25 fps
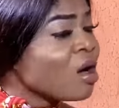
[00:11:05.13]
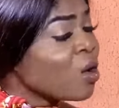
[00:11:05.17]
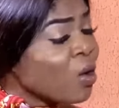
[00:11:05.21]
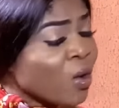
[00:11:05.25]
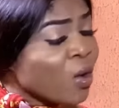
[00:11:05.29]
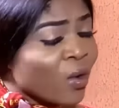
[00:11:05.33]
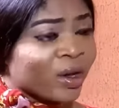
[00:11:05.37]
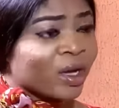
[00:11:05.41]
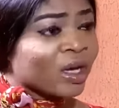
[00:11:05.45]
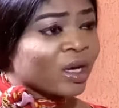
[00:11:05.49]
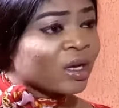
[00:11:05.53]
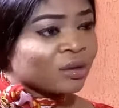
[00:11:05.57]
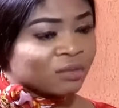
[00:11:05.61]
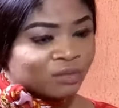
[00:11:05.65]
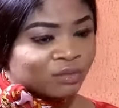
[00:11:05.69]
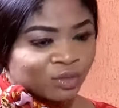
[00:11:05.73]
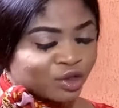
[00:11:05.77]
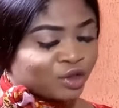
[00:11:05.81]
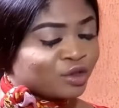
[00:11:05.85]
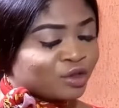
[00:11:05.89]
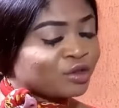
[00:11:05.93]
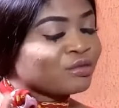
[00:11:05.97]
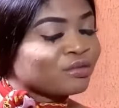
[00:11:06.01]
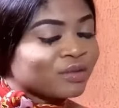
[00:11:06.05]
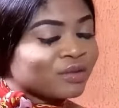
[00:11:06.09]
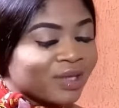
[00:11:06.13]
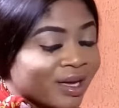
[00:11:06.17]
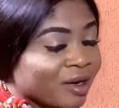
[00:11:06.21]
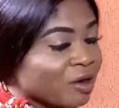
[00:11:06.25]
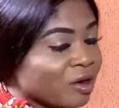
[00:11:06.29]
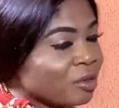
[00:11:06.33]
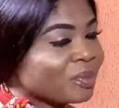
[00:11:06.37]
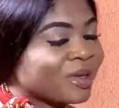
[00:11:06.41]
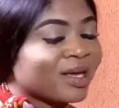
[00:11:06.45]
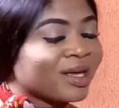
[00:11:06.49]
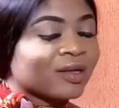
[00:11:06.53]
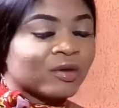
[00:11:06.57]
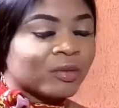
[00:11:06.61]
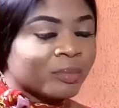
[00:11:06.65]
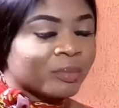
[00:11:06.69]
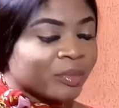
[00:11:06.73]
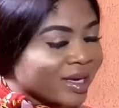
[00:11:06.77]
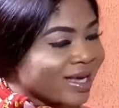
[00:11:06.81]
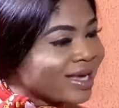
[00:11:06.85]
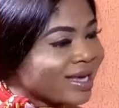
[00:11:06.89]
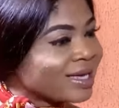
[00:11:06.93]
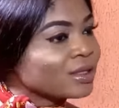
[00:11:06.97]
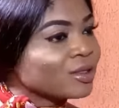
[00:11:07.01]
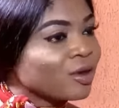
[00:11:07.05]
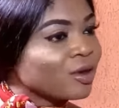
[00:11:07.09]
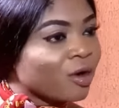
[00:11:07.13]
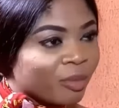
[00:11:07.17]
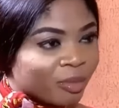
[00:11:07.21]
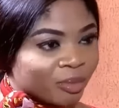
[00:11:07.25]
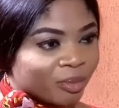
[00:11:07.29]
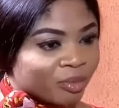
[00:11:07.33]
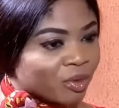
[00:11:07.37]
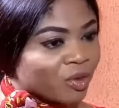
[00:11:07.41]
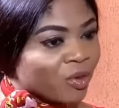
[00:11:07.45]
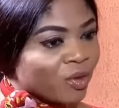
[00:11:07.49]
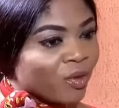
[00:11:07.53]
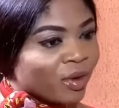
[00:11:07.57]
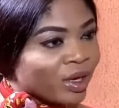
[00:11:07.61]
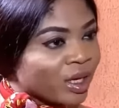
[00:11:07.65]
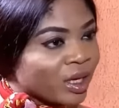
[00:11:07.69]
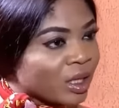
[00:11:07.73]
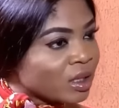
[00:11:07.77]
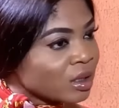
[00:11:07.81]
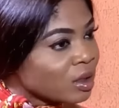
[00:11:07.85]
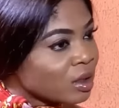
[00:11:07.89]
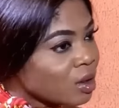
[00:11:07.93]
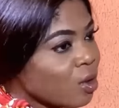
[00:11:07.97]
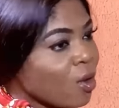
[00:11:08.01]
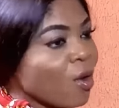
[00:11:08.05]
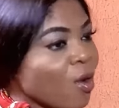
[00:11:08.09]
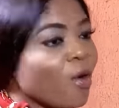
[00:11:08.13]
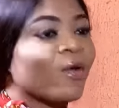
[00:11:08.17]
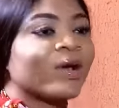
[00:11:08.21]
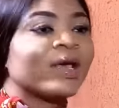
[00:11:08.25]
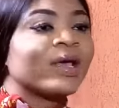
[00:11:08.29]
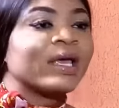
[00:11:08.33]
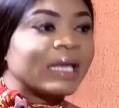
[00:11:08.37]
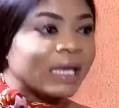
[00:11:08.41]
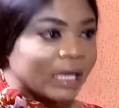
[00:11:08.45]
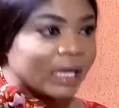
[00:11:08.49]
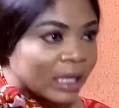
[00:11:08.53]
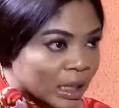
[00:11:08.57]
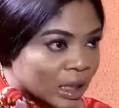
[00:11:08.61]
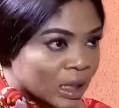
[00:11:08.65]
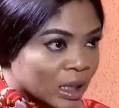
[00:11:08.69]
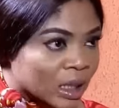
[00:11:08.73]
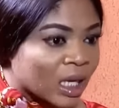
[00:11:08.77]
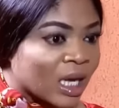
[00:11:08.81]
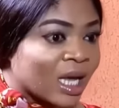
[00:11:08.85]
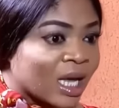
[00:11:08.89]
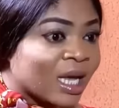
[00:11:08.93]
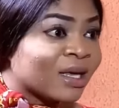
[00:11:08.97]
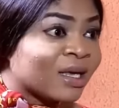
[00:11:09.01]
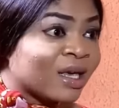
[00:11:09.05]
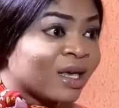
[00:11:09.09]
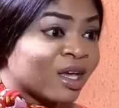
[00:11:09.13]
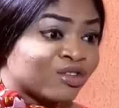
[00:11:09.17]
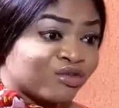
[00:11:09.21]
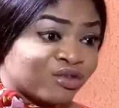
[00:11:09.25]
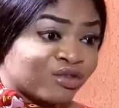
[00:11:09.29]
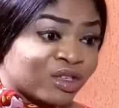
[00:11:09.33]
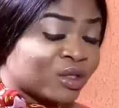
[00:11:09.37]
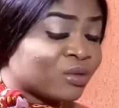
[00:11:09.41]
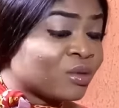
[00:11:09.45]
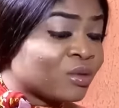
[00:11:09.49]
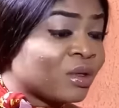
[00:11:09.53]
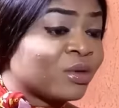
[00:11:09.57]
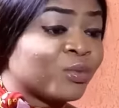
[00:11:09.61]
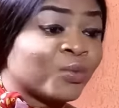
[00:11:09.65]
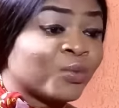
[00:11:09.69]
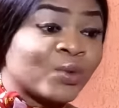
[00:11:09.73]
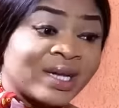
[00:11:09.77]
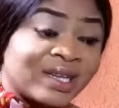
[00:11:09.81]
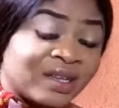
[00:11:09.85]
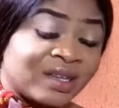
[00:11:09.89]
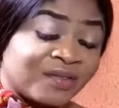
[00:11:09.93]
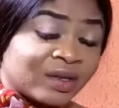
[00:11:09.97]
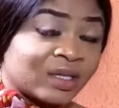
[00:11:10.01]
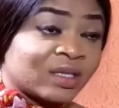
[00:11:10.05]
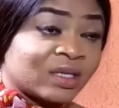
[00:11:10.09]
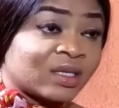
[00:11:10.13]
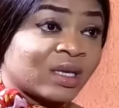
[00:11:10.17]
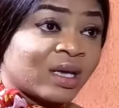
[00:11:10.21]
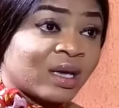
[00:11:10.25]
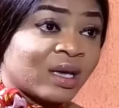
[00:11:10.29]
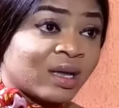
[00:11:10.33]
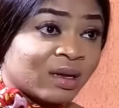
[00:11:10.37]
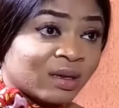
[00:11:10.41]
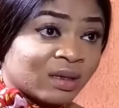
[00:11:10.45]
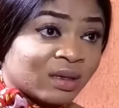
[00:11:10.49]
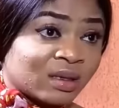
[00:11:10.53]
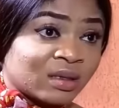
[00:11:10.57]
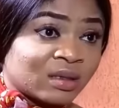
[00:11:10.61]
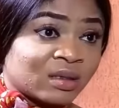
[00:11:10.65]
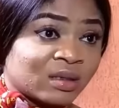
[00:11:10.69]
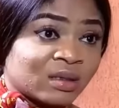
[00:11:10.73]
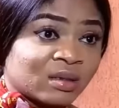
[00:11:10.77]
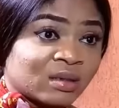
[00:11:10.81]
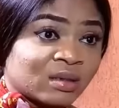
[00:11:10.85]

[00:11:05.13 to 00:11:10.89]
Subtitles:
Go in. Shh. Get up, get up, get up. Go in, go in. Get dressed. We're living together.